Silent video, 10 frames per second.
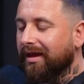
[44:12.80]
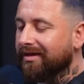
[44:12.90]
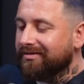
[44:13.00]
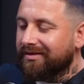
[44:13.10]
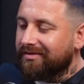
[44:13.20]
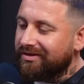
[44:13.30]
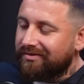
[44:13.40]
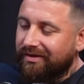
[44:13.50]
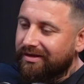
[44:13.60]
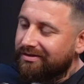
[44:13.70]
Oh yeah, it's like
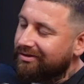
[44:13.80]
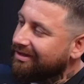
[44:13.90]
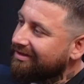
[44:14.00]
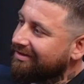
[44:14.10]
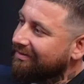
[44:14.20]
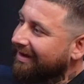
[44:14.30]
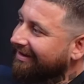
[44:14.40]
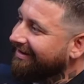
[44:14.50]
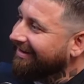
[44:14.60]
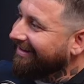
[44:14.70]
just fucking jiu-jitsu, man,
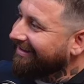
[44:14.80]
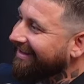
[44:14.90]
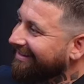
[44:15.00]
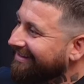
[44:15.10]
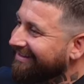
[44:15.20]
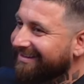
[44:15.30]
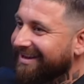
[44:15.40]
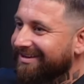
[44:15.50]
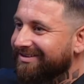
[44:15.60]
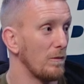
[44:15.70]
isn't it? At the end of the day.